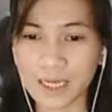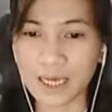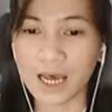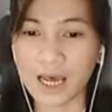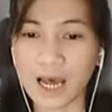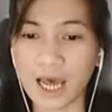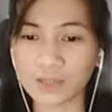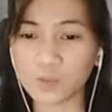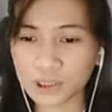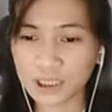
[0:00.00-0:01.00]
And one
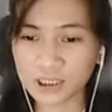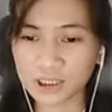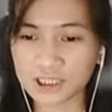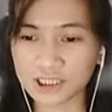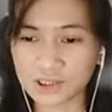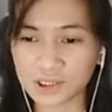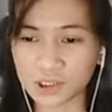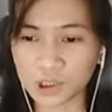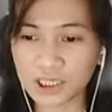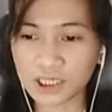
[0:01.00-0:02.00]
strategy a teacher
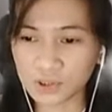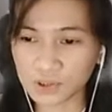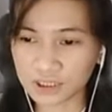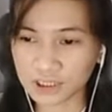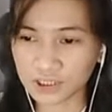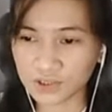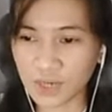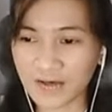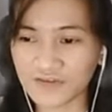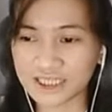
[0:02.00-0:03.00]
can use is to
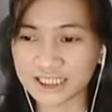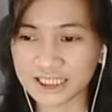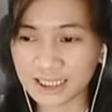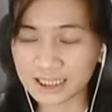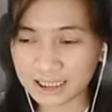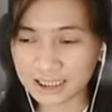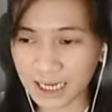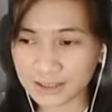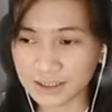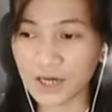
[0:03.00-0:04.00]
have a set-aside
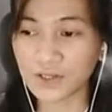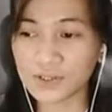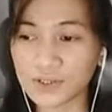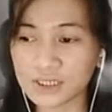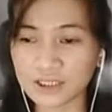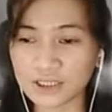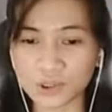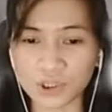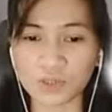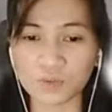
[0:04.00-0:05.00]
unit
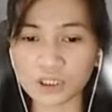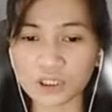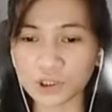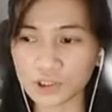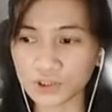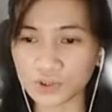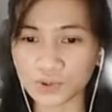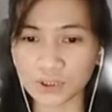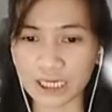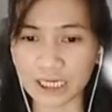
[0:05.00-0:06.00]
during which
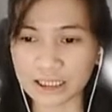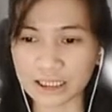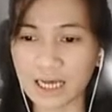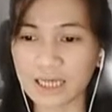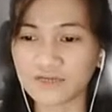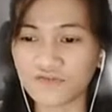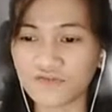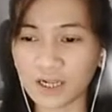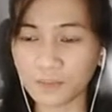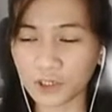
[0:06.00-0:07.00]
students
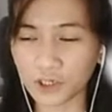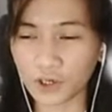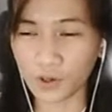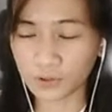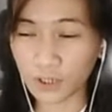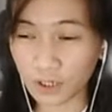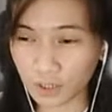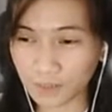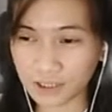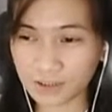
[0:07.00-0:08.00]
develop their own
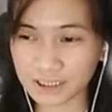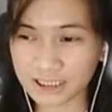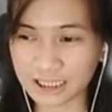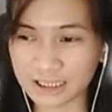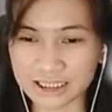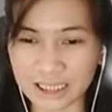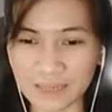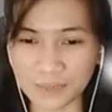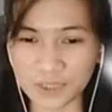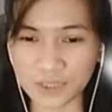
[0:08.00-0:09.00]
documentaries at the same
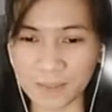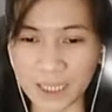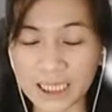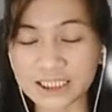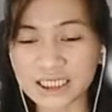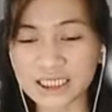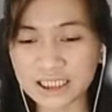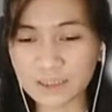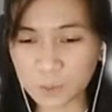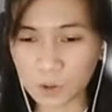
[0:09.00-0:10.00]
time. This
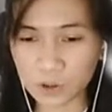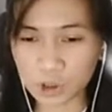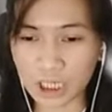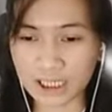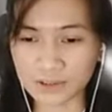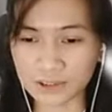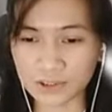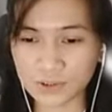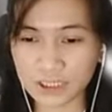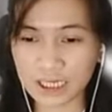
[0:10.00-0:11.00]
approach allows
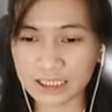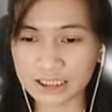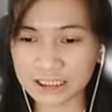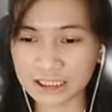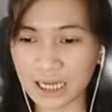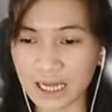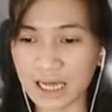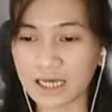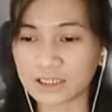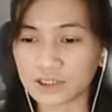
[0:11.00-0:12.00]
students
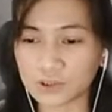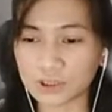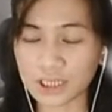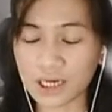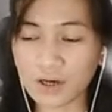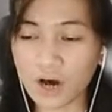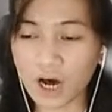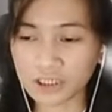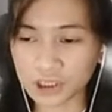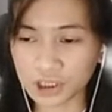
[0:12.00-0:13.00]
to take
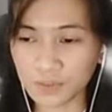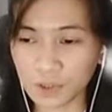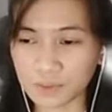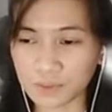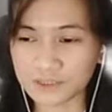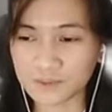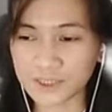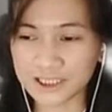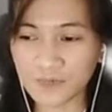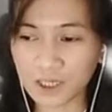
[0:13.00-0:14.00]
ownership of a
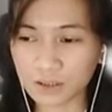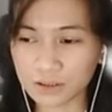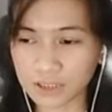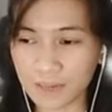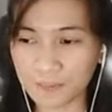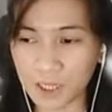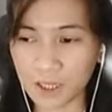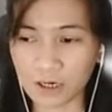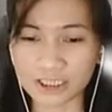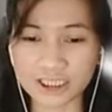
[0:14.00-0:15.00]
specific topic or
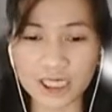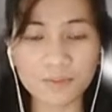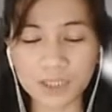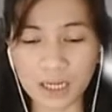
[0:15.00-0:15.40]
subtopic